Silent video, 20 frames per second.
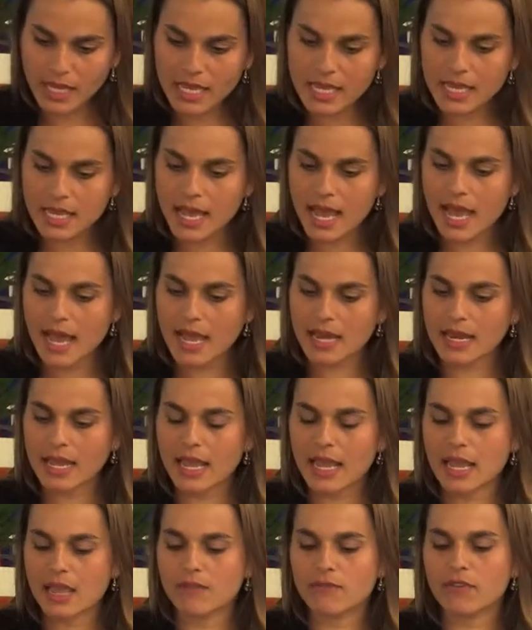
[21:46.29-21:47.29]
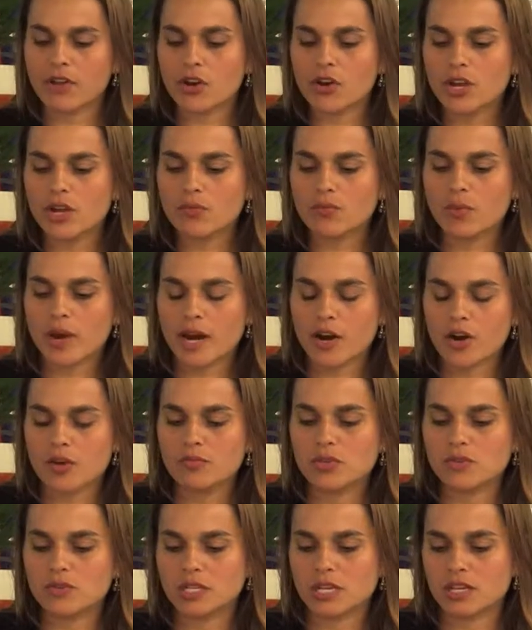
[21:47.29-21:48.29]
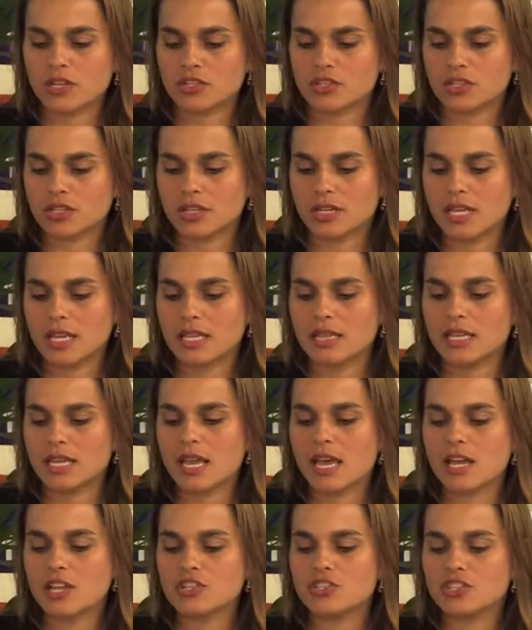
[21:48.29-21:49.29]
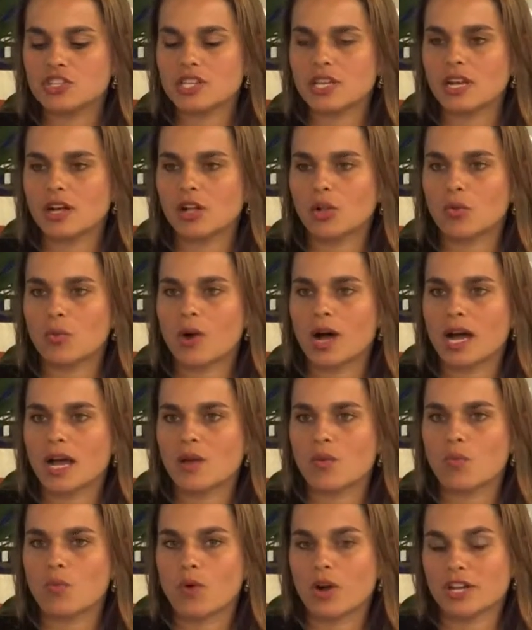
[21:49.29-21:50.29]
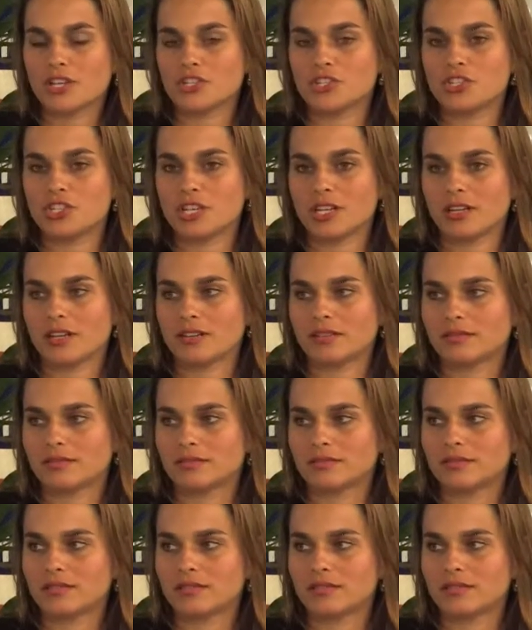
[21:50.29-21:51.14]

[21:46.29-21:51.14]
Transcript: he had a very rare mutation in the NGLY1 gene.